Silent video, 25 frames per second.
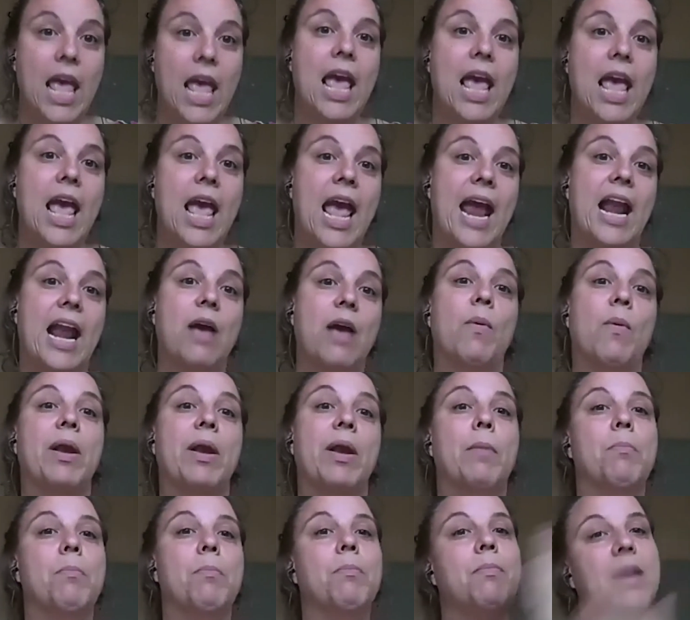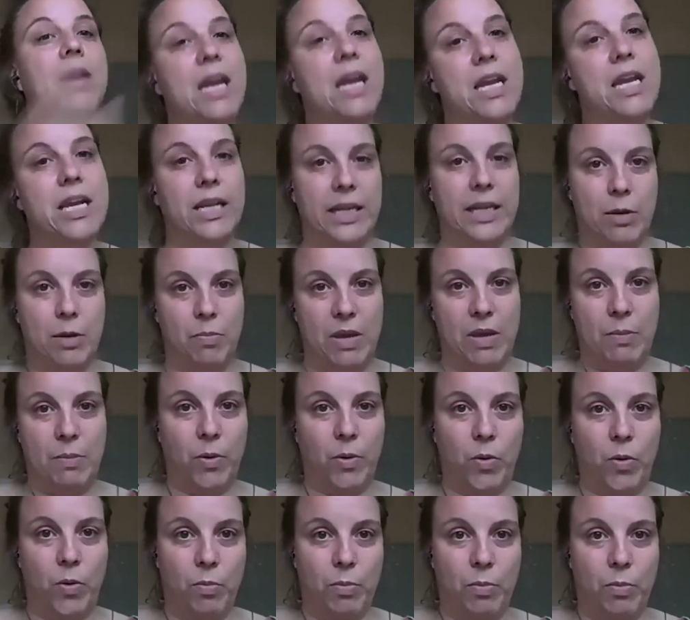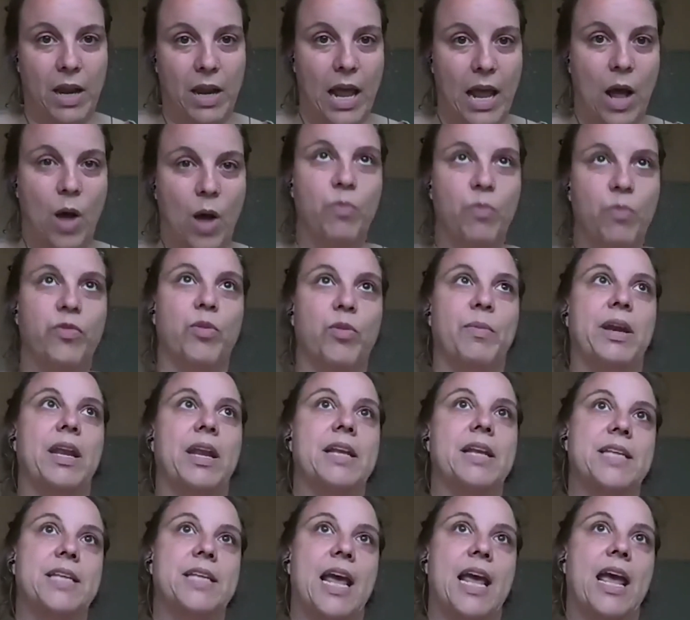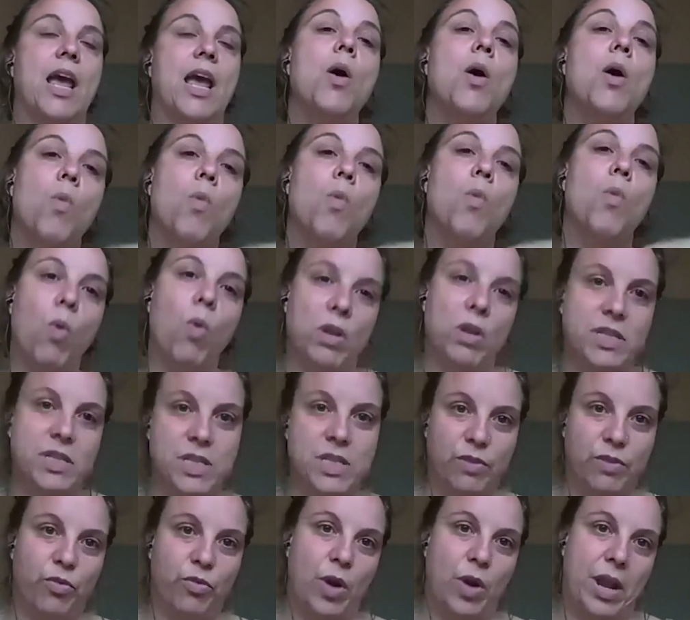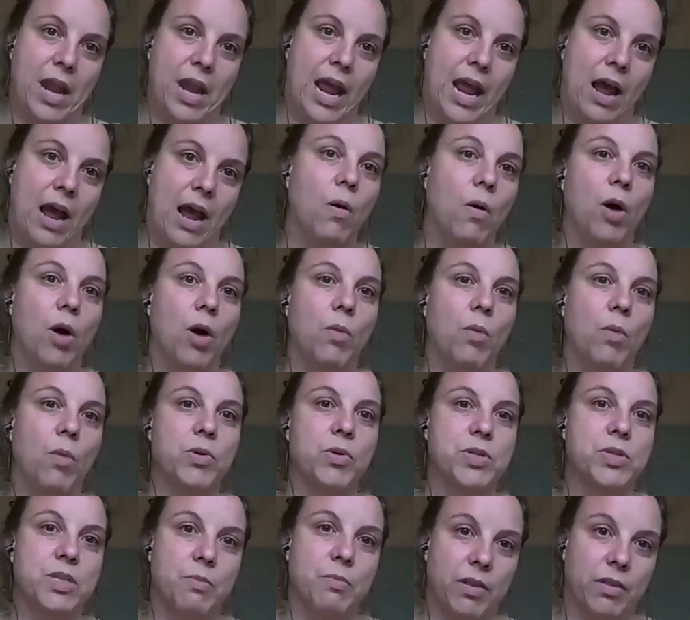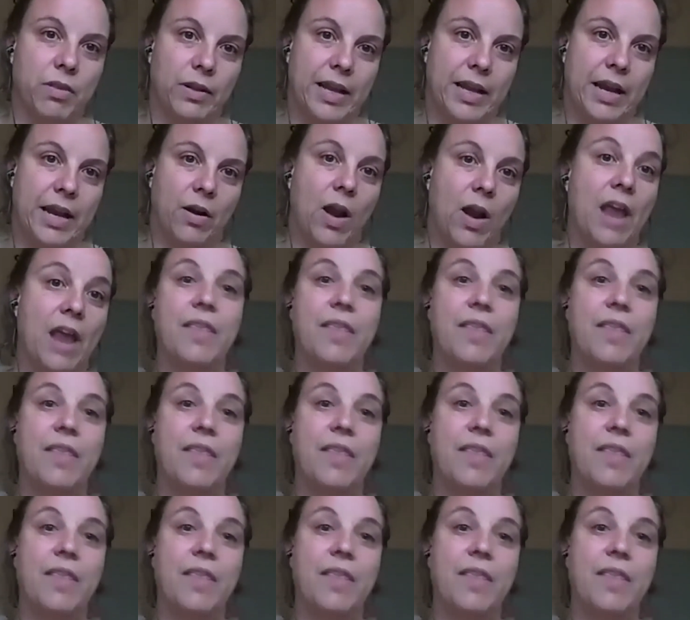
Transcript: And I went immediately to people who'd been helpful me to say, what's different now, almost a month later?